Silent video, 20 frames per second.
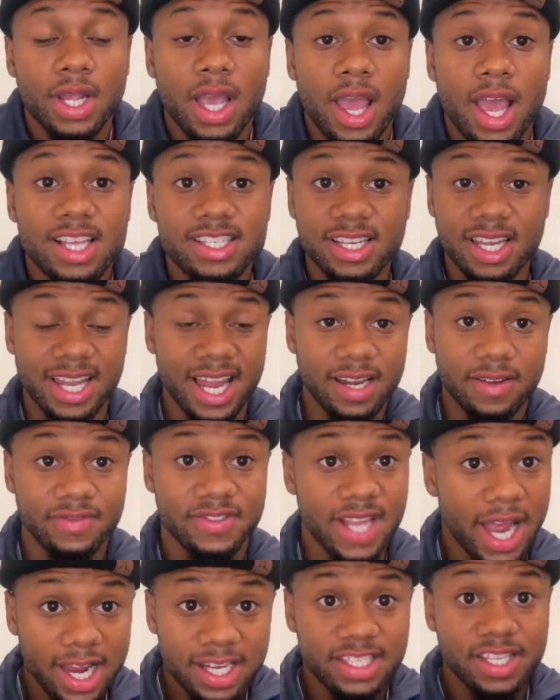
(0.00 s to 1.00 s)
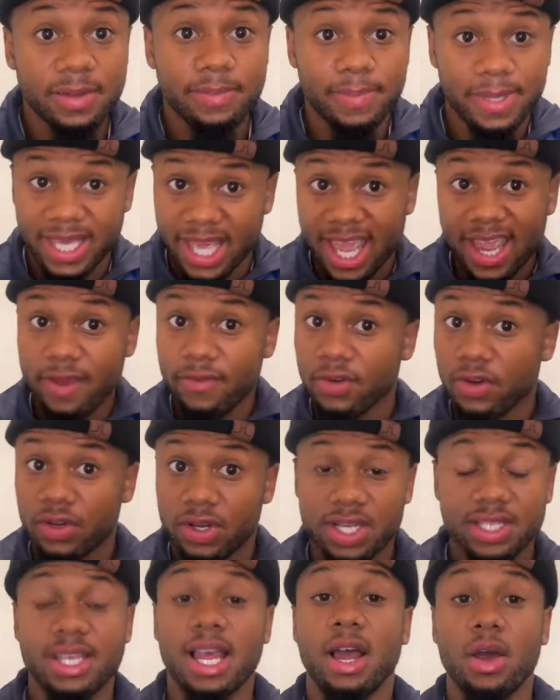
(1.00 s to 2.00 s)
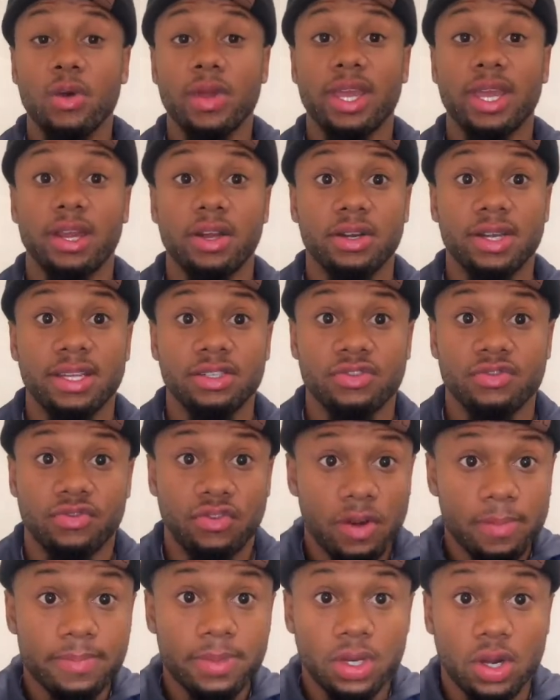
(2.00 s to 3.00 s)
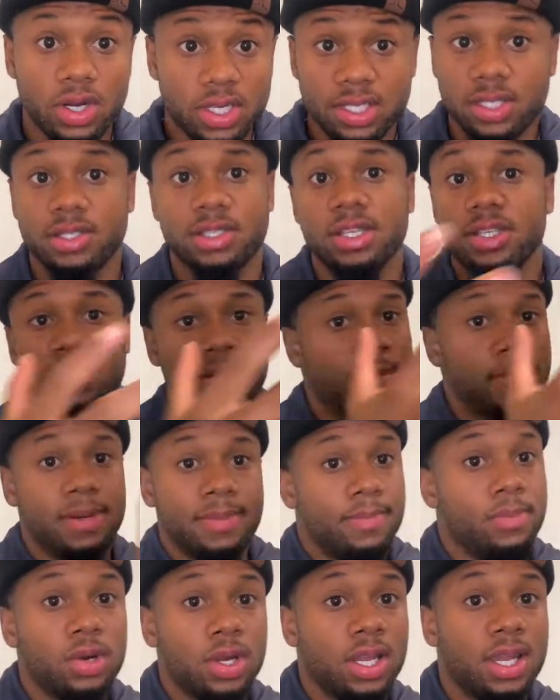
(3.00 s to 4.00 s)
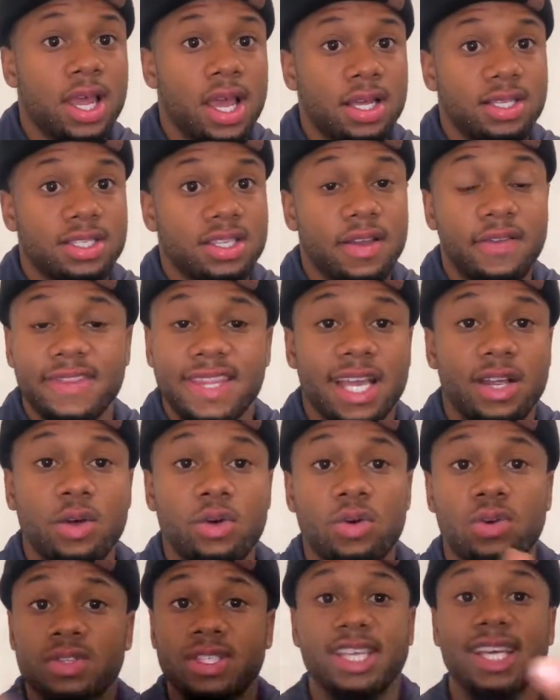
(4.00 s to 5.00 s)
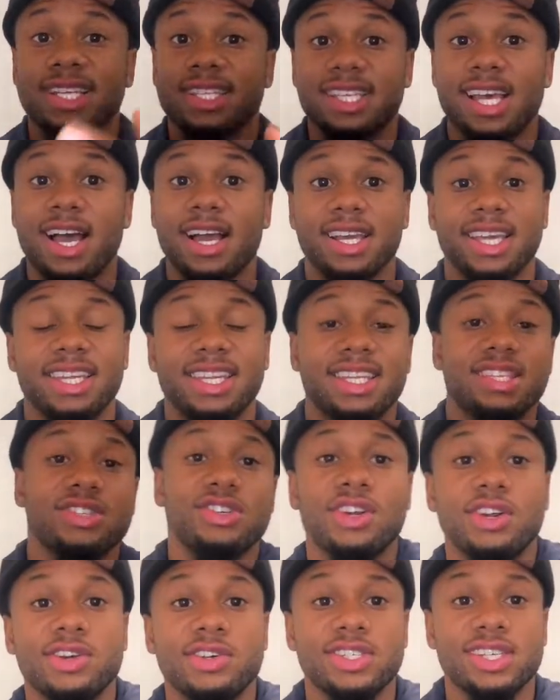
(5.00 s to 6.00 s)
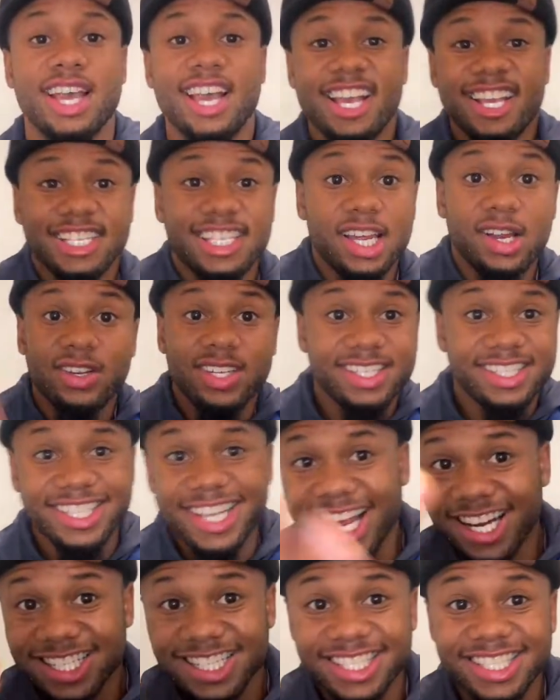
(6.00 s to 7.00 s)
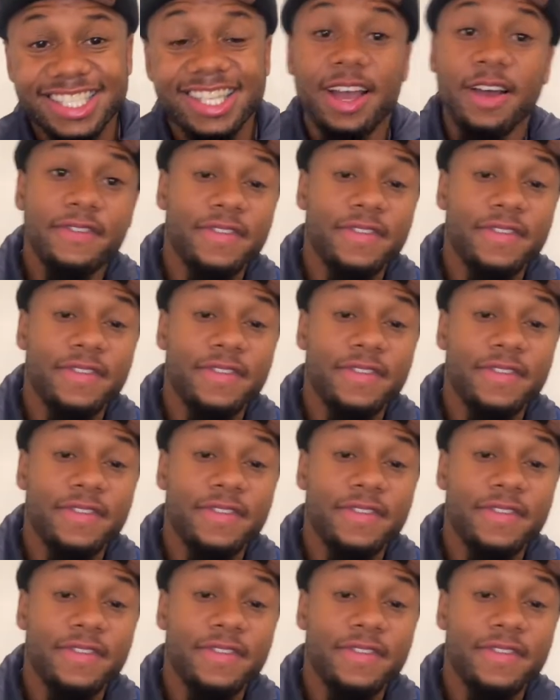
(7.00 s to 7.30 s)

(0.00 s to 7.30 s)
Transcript: There's a lot of toxic behavior that's out here that's from narcissism and borderline stuff that go on TikTok, and these girls say all this toxic stuff,